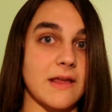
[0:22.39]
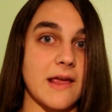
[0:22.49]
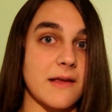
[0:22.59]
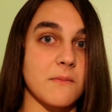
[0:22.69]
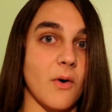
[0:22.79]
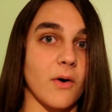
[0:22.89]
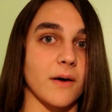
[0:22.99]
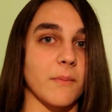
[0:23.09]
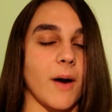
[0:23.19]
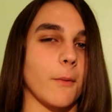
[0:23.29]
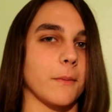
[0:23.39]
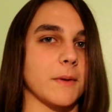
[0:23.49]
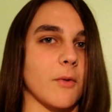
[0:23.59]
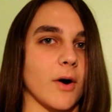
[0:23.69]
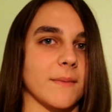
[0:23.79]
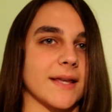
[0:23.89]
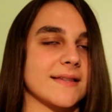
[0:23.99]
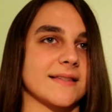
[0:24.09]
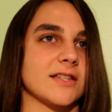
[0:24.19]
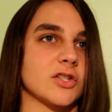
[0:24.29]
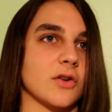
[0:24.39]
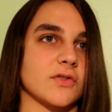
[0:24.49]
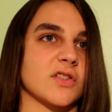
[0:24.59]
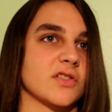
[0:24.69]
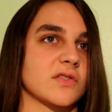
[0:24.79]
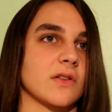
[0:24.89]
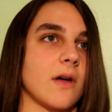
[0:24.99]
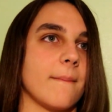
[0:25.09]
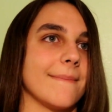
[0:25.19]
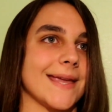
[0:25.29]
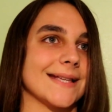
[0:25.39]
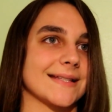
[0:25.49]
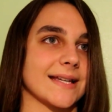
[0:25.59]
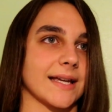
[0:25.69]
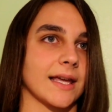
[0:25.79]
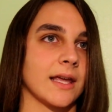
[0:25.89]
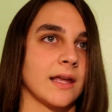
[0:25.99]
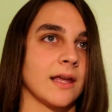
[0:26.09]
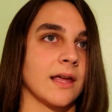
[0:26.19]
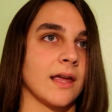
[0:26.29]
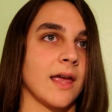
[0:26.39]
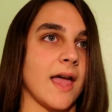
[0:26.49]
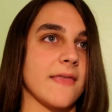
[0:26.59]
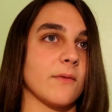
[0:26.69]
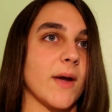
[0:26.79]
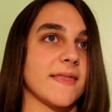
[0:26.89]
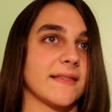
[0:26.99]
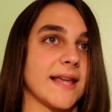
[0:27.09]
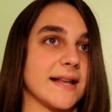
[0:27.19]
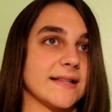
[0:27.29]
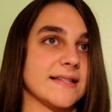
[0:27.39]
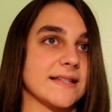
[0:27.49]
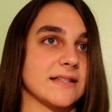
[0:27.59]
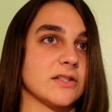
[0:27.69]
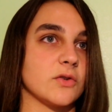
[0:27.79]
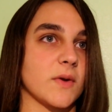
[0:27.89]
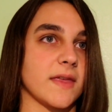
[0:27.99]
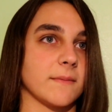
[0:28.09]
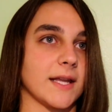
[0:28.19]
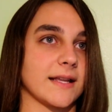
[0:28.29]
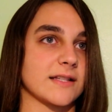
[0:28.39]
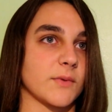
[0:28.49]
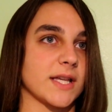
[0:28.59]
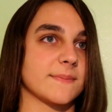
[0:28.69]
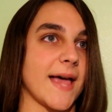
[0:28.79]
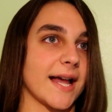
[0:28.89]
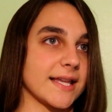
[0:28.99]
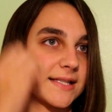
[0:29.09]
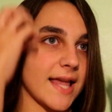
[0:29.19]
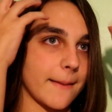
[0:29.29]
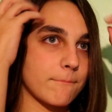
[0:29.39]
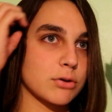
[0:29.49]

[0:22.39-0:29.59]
and more, probably more, because this show's just amazing. And the way that they ended season 2 with him getting his wings back is like...